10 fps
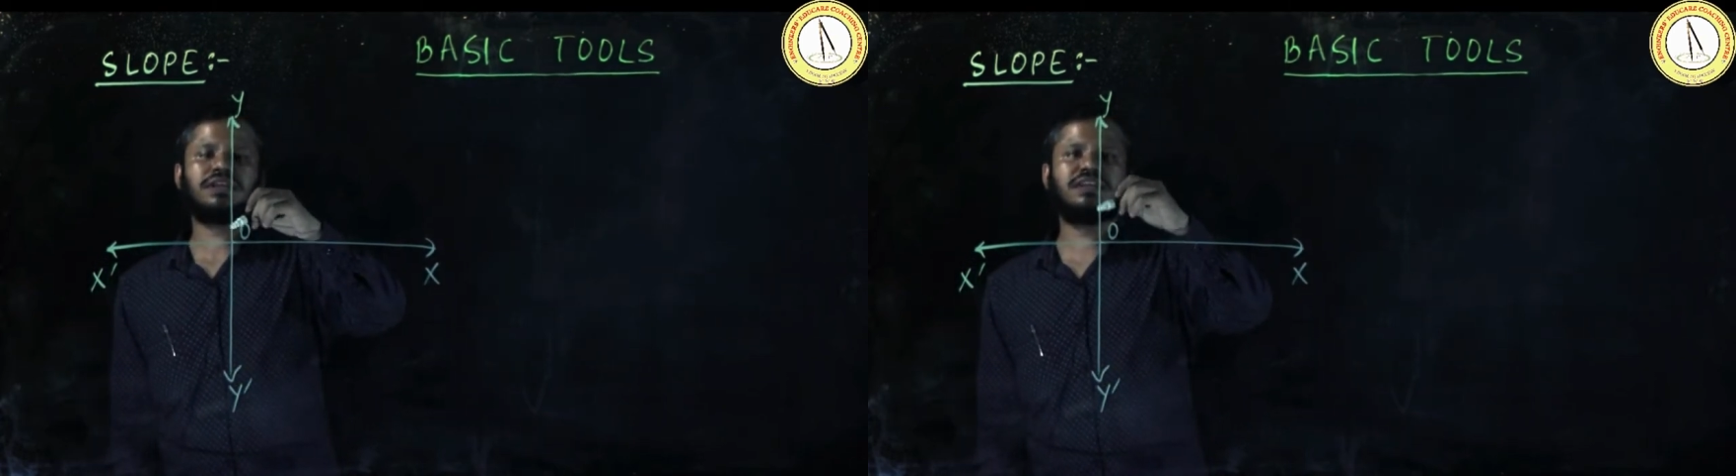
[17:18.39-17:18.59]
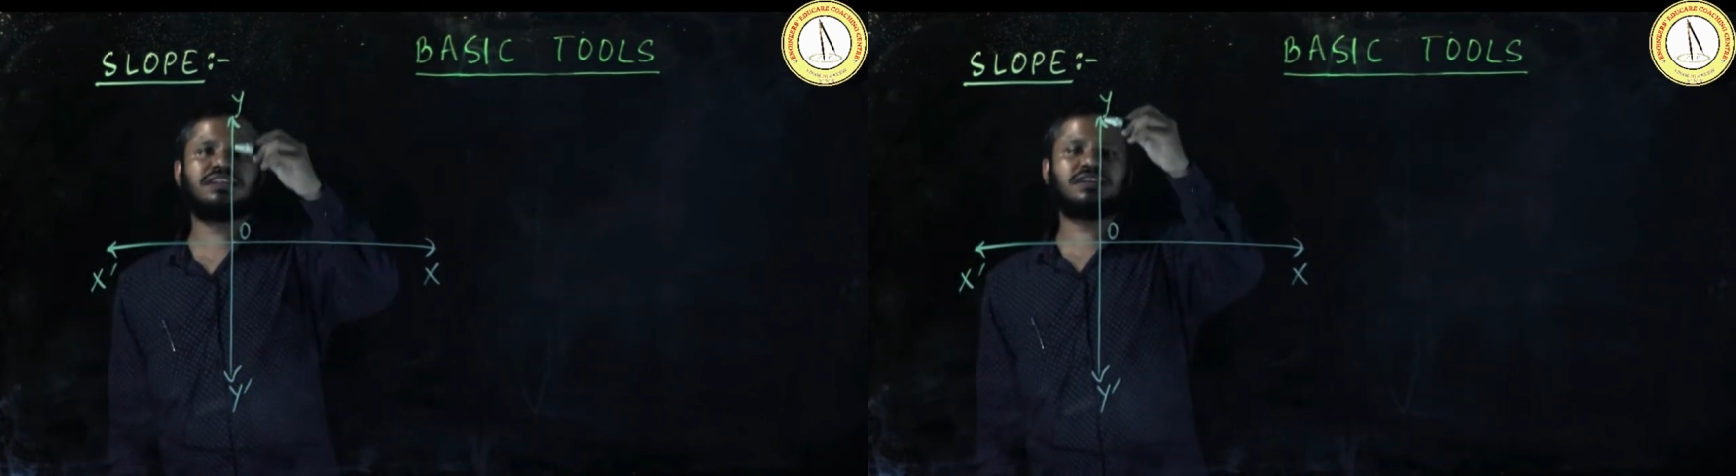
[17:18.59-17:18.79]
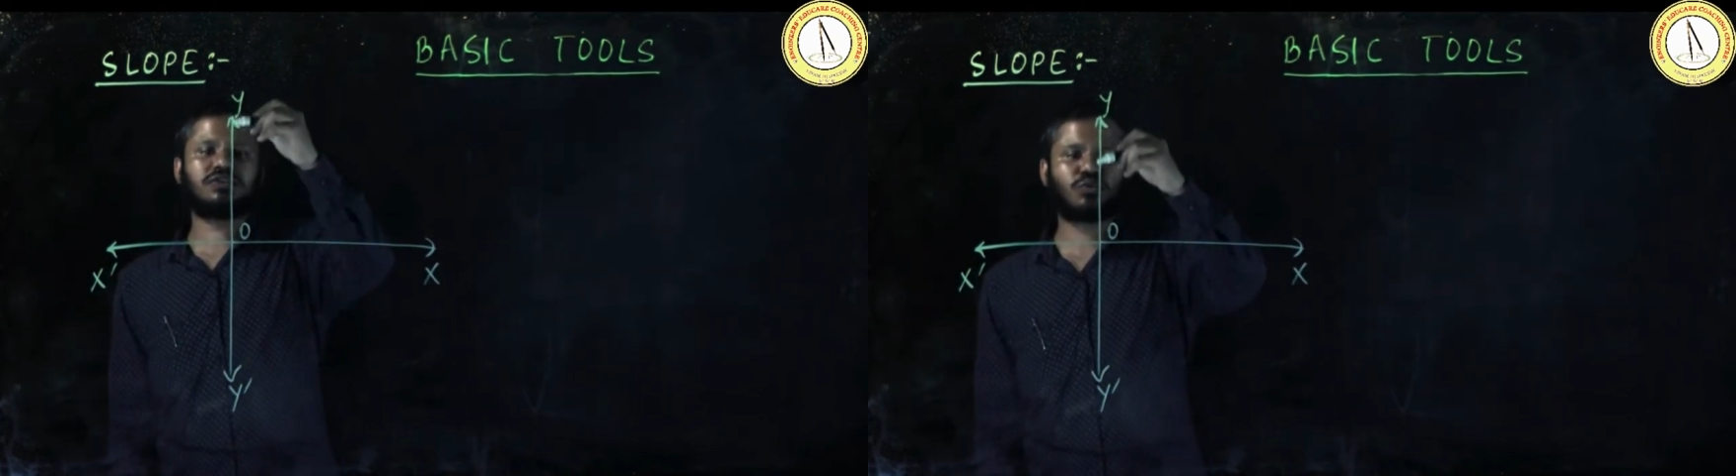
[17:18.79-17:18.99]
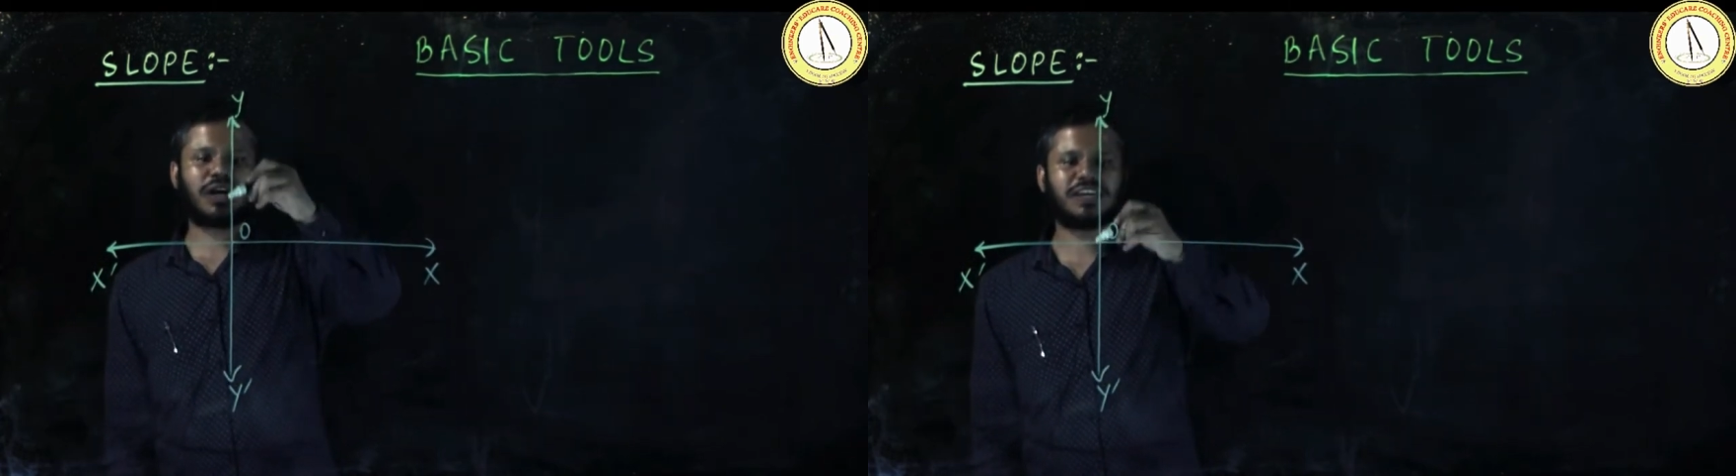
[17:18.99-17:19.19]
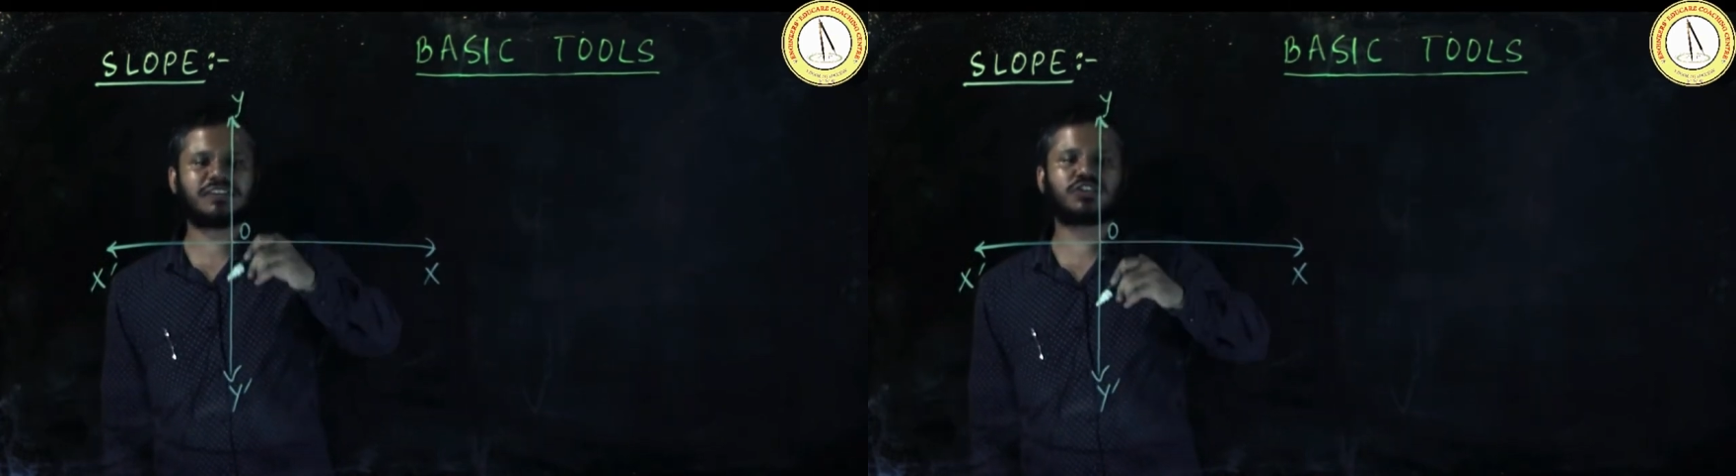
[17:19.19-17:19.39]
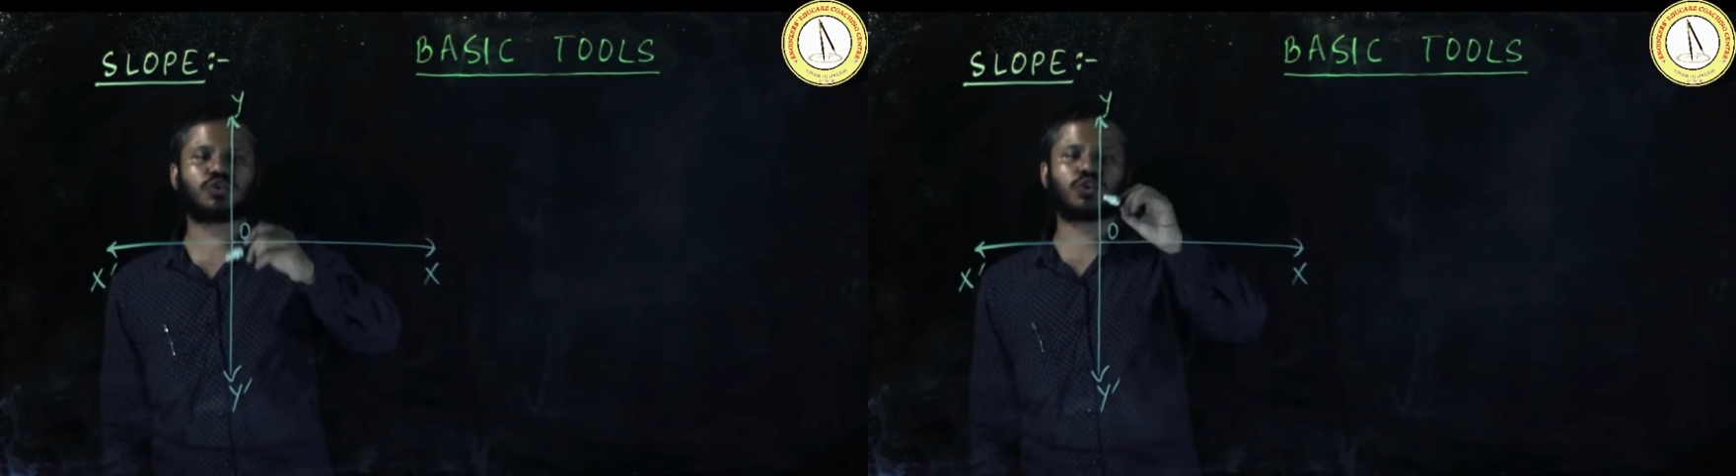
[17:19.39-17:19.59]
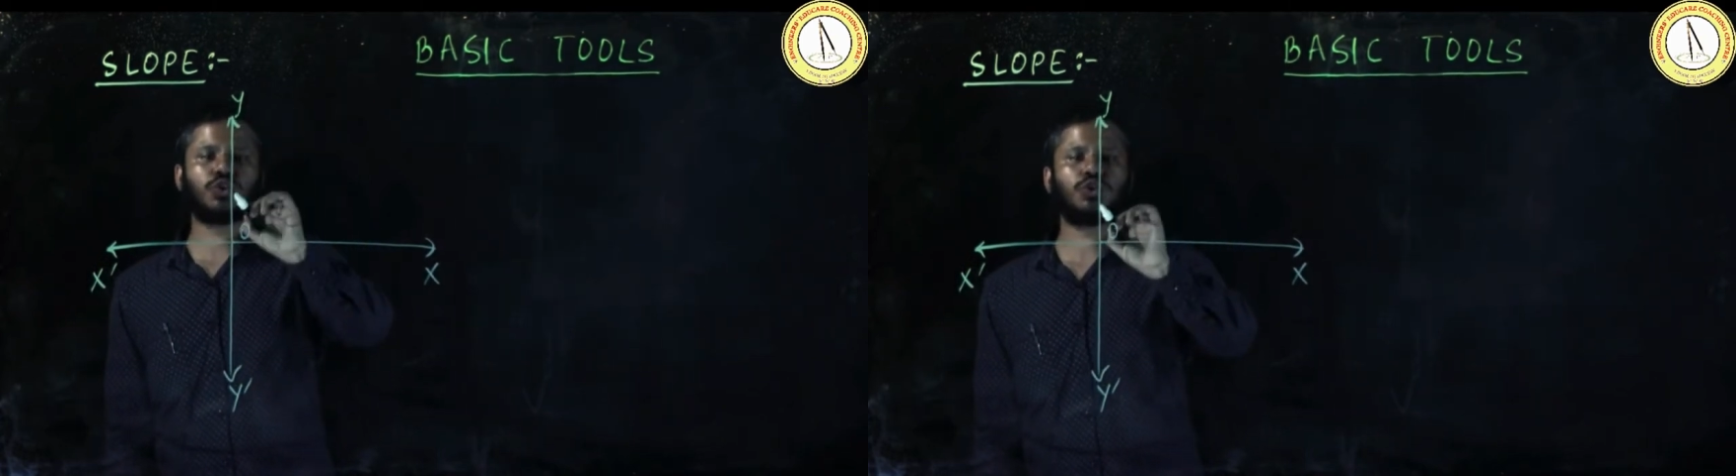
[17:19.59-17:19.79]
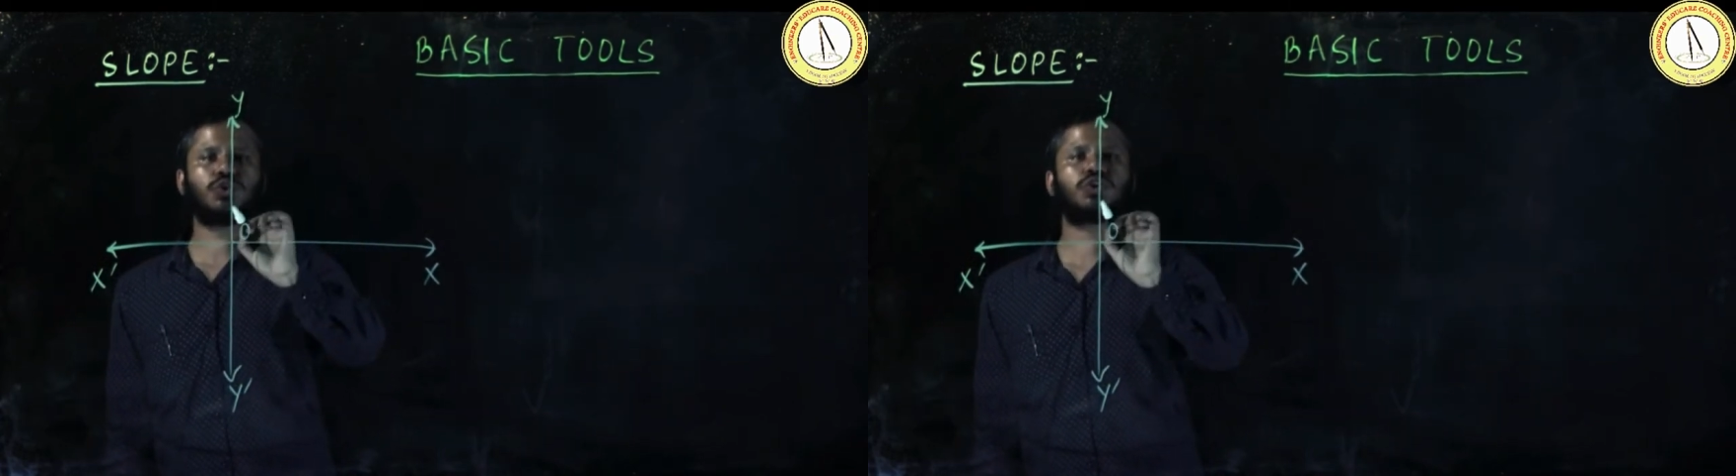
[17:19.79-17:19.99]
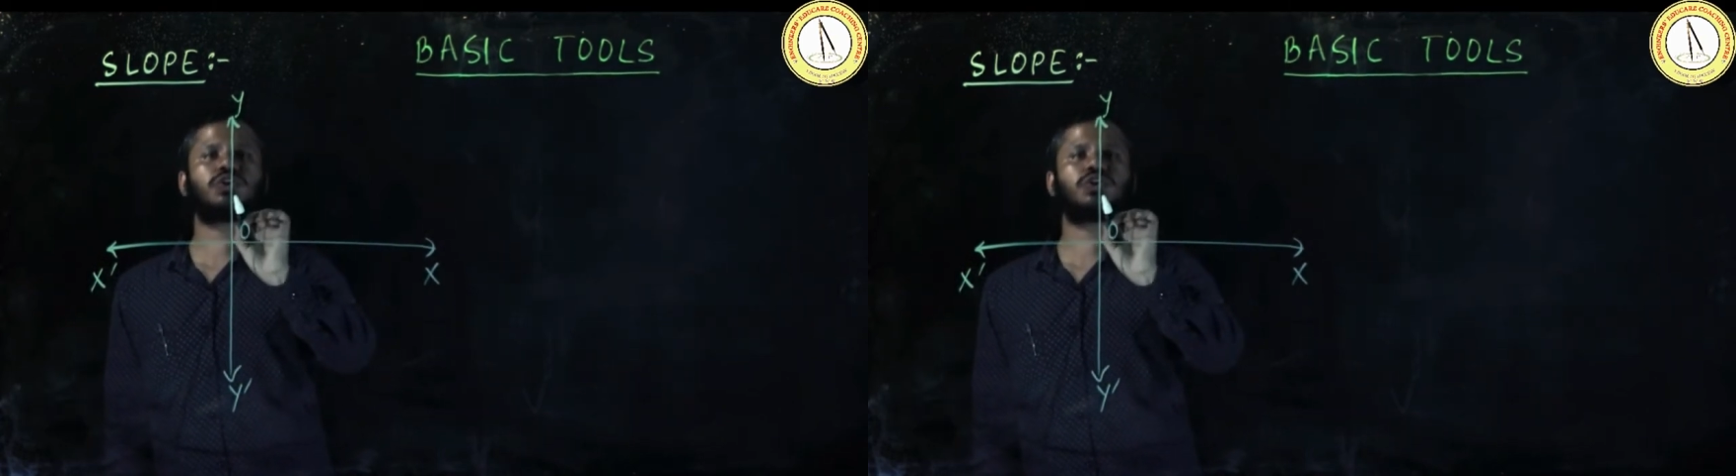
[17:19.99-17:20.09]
In this y-axis also,